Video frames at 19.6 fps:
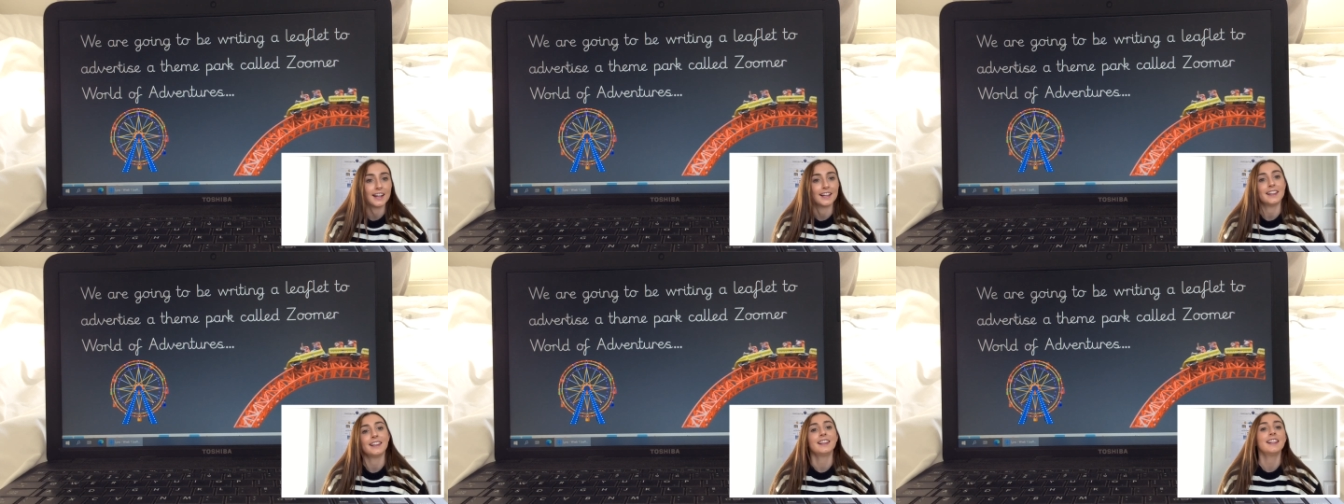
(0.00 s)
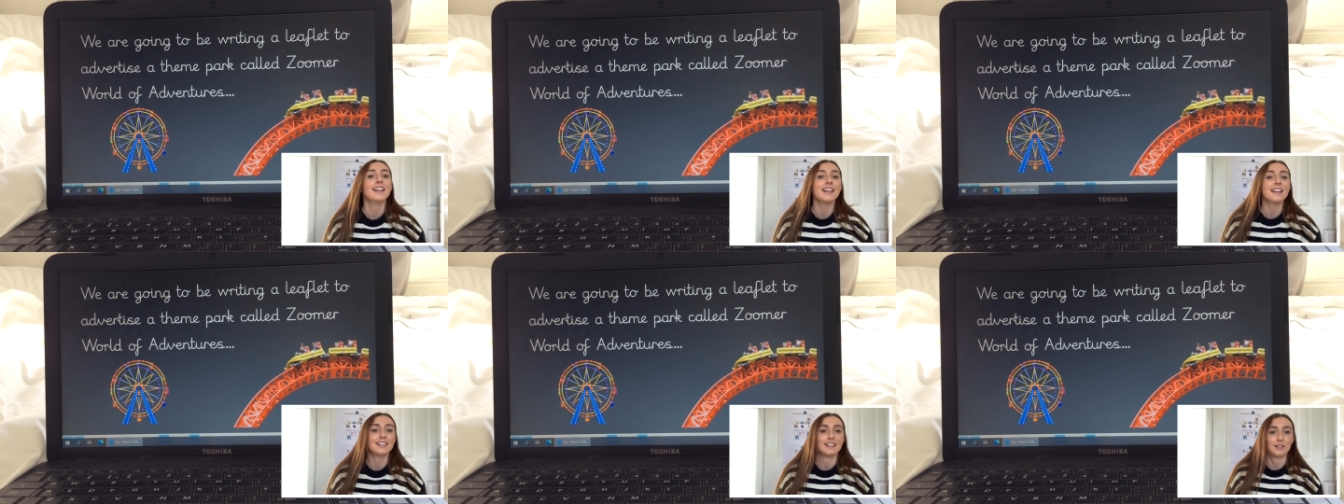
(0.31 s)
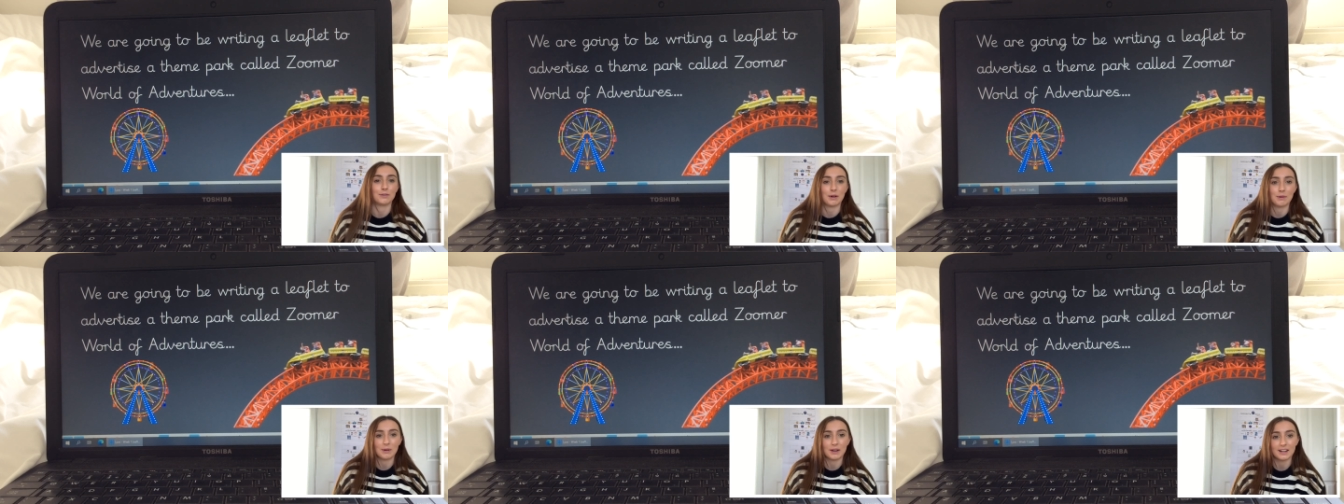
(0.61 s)
And this
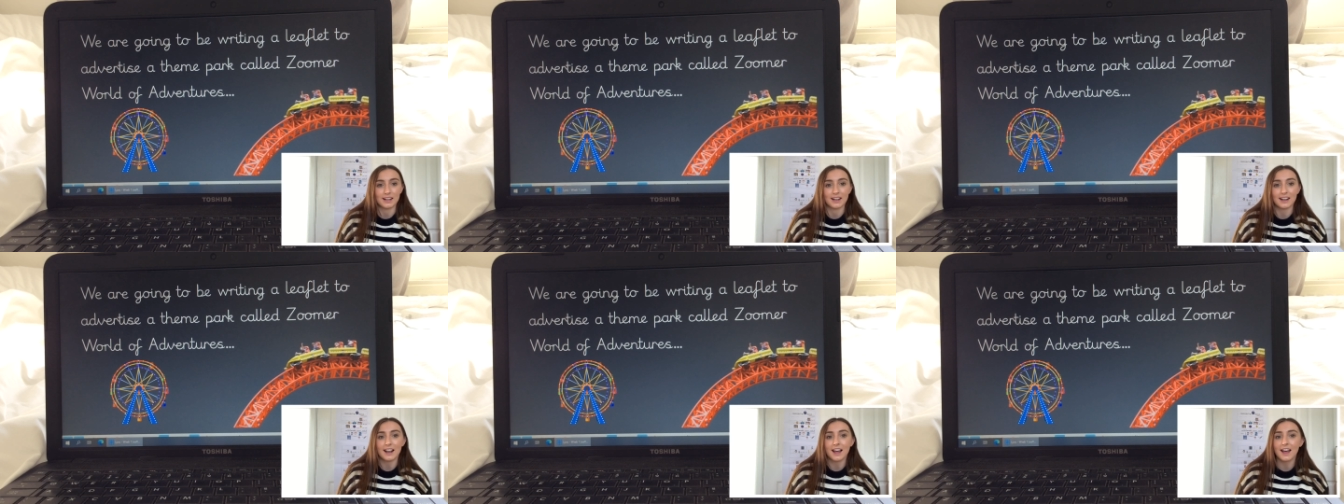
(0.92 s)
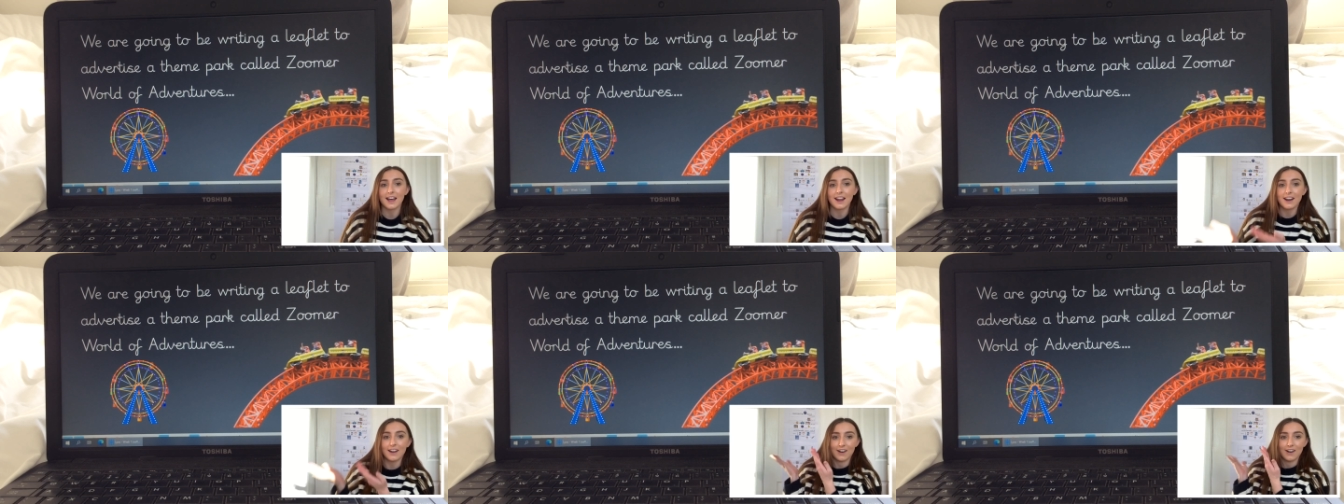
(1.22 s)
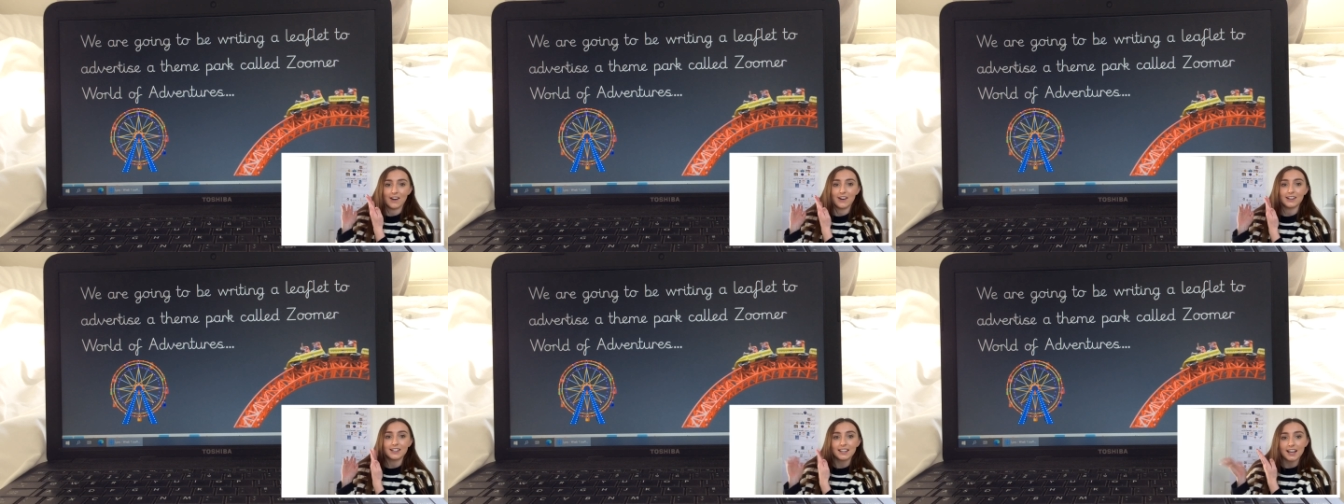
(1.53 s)
is where we're gonna learn
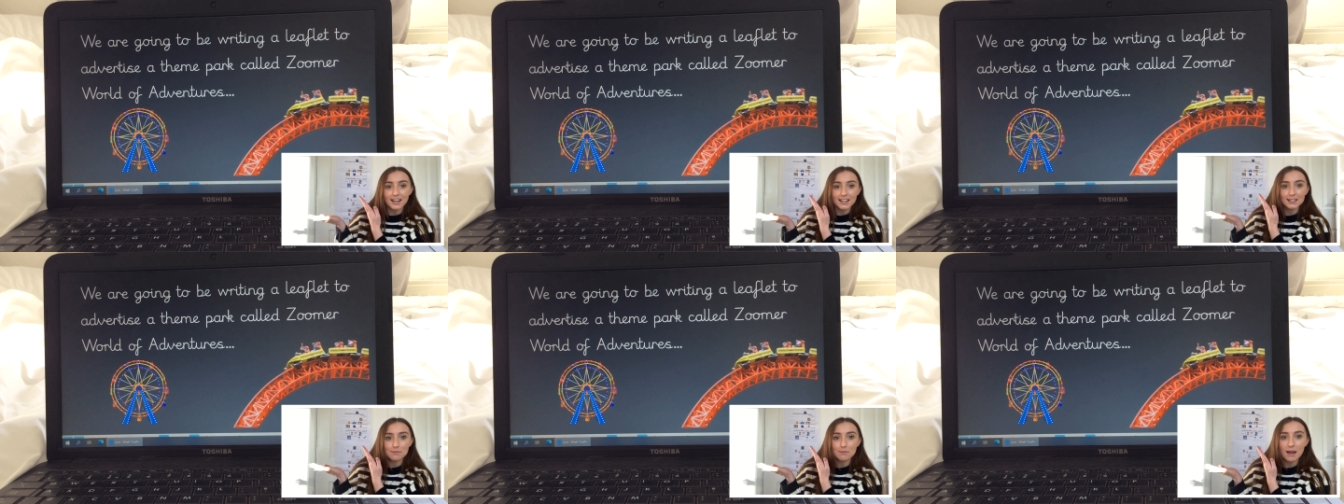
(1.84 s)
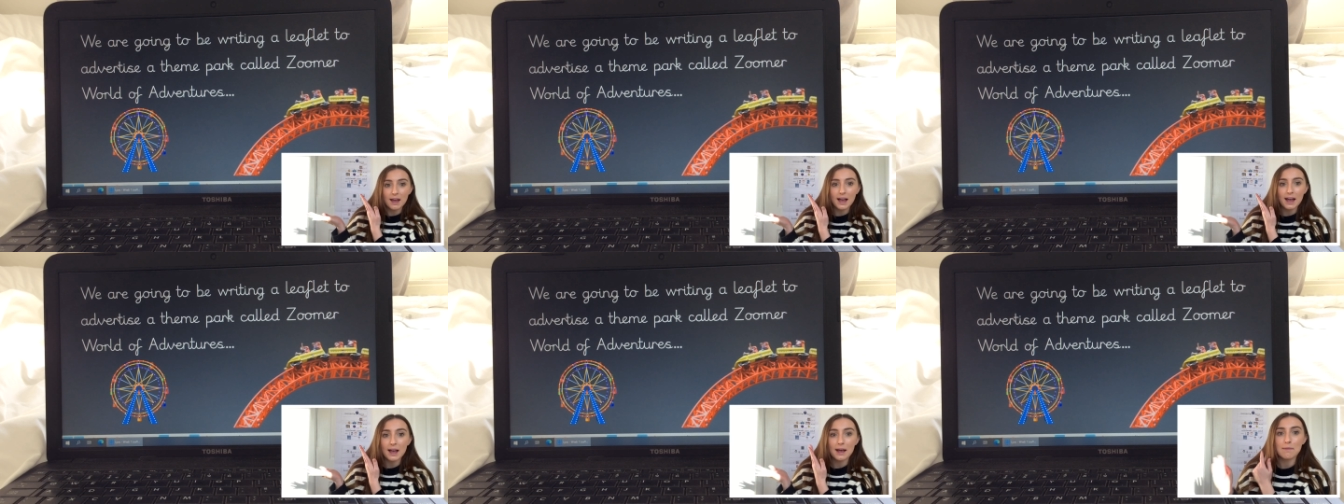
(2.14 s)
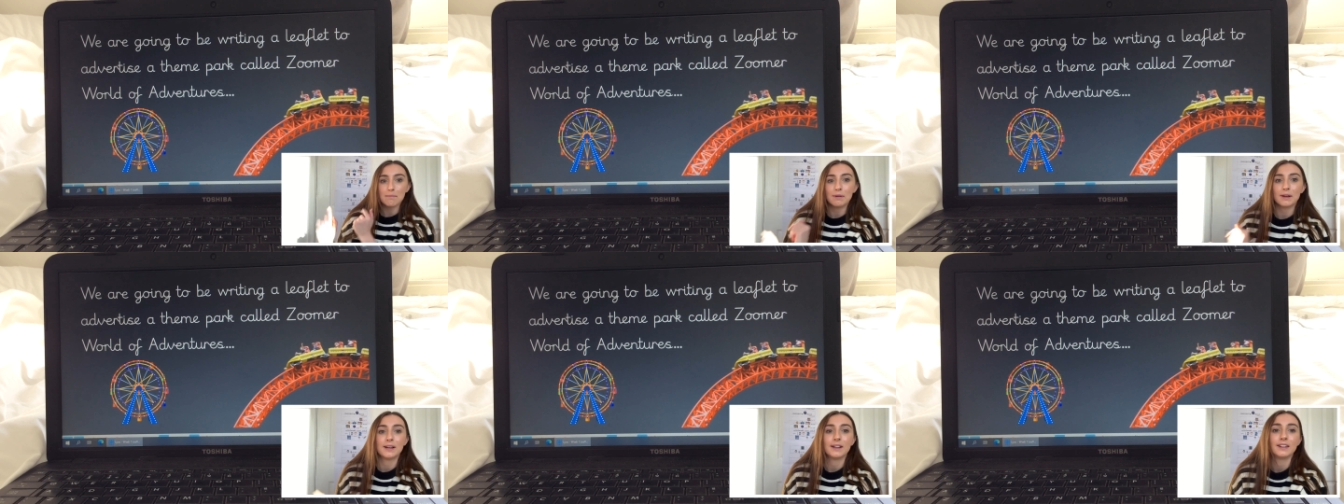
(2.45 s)
our text
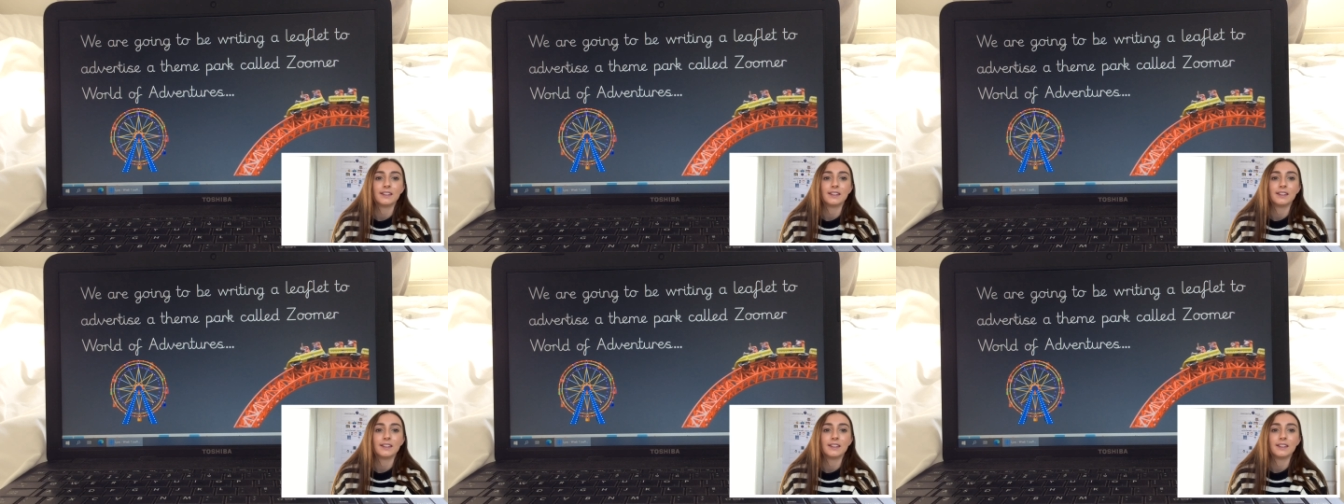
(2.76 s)
map.